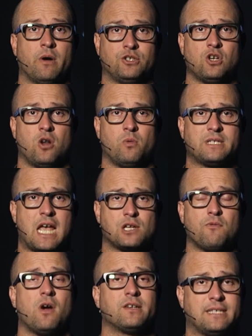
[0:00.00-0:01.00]
what Jonah was
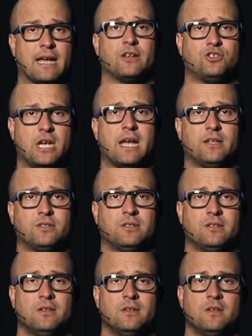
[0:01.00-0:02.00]
asking for? A second
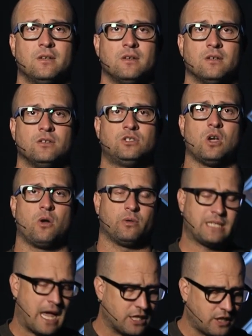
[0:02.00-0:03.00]
chance. Jonah
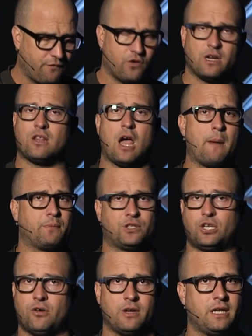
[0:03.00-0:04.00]
was asking for another
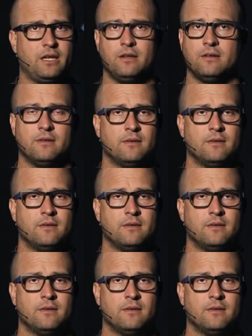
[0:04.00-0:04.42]
opportunity.